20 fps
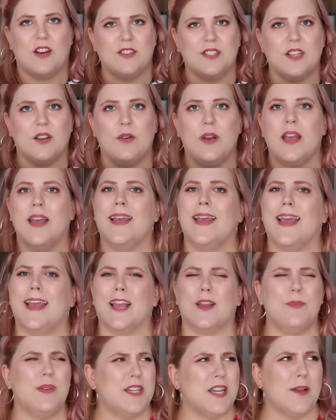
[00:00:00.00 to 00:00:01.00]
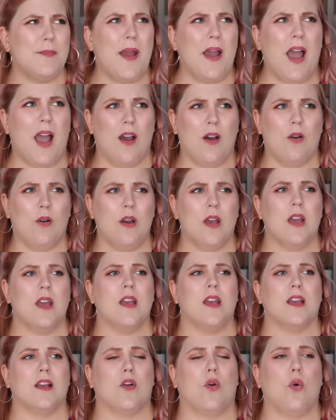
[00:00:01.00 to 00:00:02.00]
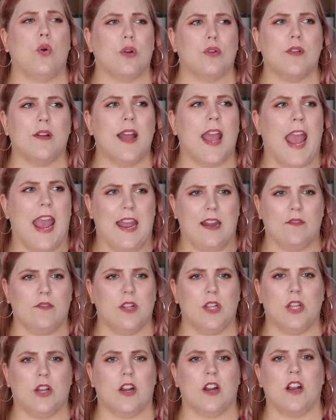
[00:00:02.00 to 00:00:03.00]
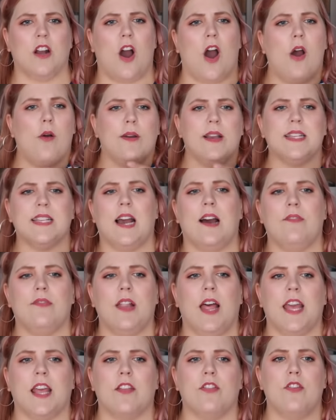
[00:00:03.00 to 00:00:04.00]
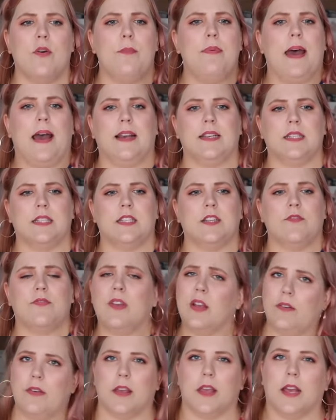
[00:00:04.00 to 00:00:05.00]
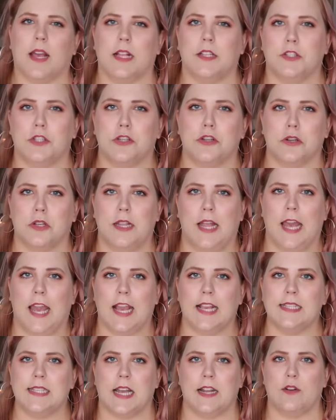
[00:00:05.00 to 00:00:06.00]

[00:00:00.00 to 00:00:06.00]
Also, can we talk about how corduroy and velour always have like the best feeling against your legs?